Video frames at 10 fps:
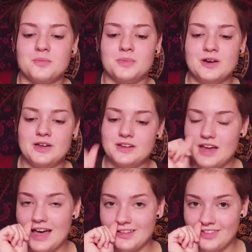But
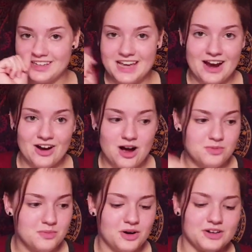I love that entire
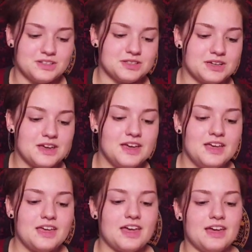album, honestly.
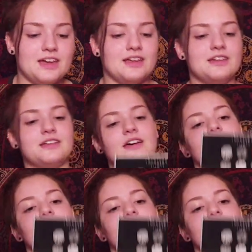And